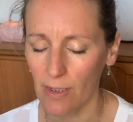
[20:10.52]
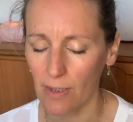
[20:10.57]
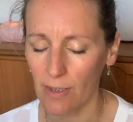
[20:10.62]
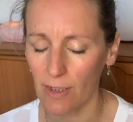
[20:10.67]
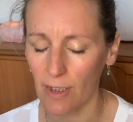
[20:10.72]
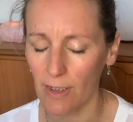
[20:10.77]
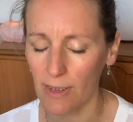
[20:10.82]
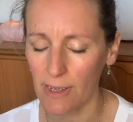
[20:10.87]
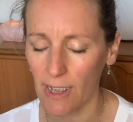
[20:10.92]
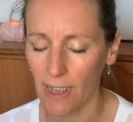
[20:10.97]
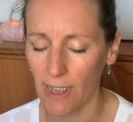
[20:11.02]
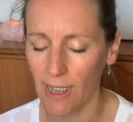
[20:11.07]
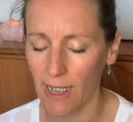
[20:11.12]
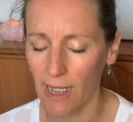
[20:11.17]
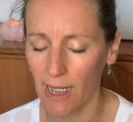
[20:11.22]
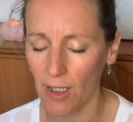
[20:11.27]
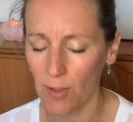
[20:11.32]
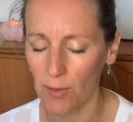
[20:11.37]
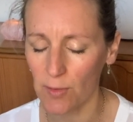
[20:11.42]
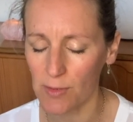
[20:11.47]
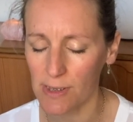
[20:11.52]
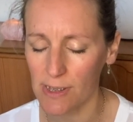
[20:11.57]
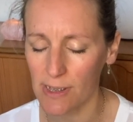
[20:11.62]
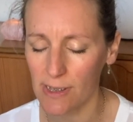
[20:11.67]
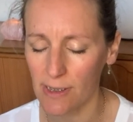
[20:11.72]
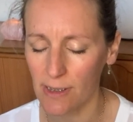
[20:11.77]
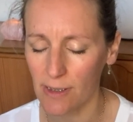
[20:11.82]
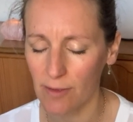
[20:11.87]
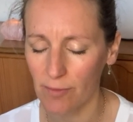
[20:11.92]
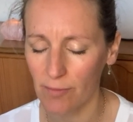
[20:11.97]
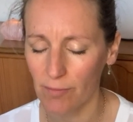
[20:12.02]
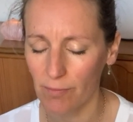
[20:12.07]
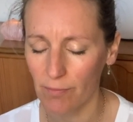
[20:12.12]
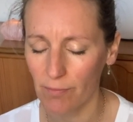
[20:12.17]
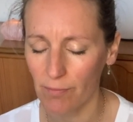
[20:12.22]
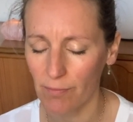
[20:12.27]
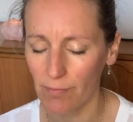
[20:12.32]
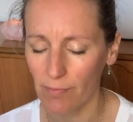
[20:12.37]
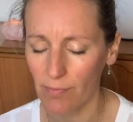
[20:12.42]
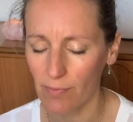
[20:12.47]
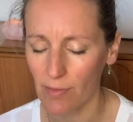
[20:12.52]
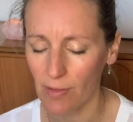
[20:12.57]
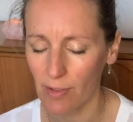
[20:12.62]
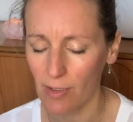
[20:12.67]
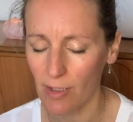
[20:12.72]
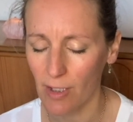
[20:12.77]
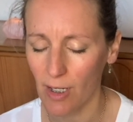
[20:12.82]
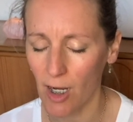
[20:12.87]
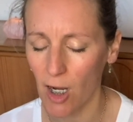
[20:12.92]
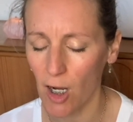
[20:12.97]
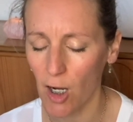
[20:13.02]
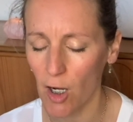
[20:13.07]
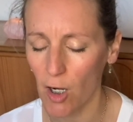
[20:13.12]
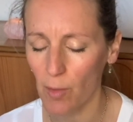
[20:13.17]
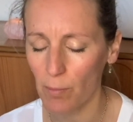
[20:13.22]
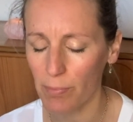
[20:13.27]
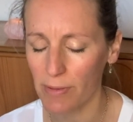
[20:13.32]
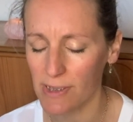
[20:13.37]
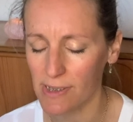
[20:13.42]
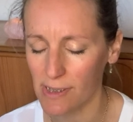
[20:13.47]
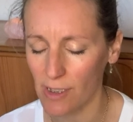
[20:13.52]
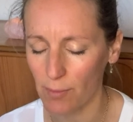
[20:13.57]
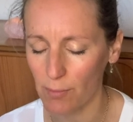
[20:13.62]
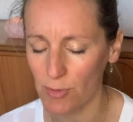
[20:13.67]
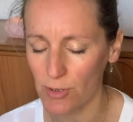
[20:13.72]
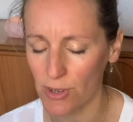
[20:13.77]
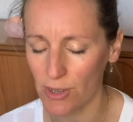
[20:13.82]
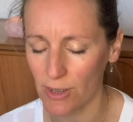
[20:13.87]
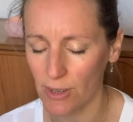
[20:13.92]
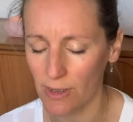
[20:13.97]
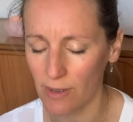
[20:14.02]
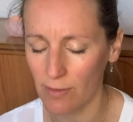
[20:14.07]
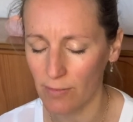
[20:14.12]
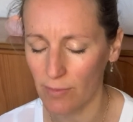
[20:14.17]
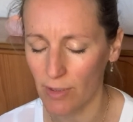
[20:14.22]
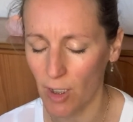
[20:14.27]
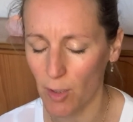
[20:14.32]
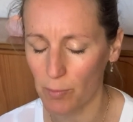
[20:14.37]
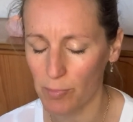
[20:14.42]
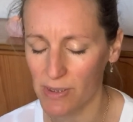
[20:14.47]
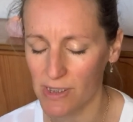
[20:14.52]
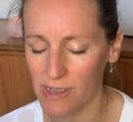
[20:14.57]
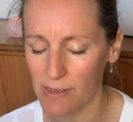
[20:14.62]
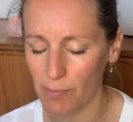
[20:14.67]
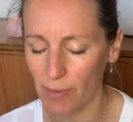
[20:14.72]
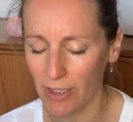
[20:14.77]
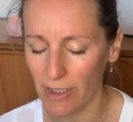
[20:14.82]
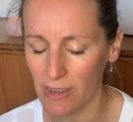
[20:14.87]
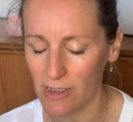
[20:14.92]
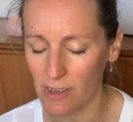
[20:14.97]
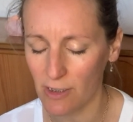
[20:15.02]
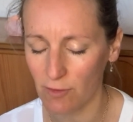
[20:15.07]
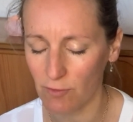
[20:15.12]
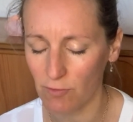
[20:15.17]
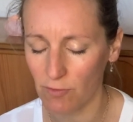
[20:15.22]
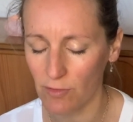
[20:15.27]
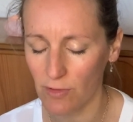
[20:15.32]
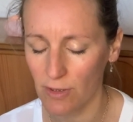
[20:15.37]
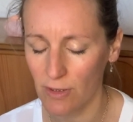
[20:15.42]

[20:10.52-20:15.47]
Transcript: that allows our perception, our perspective